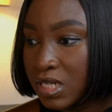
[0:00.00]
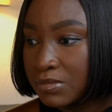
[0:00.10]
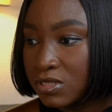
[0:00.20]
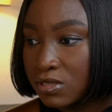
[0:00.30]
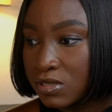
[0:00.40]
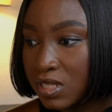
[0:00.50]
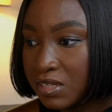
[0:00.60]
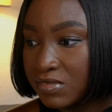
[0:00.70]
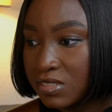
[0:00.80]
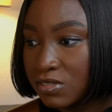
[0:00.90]
I'm just going to
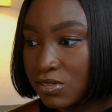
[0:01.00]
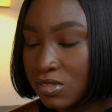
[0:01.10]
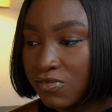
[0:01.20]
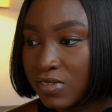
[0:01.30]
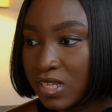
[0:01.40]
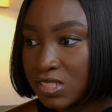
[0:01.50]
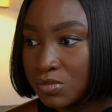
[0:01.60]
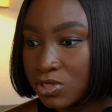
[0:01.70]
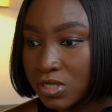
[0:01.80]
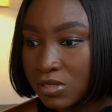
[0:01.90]
leave this on the Flash
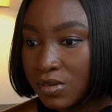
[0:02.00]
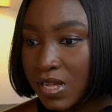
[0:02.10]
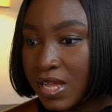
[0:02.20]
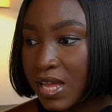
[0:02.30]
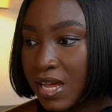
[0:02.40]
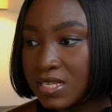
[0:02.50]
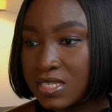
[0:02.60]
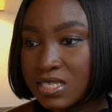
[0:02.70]
model and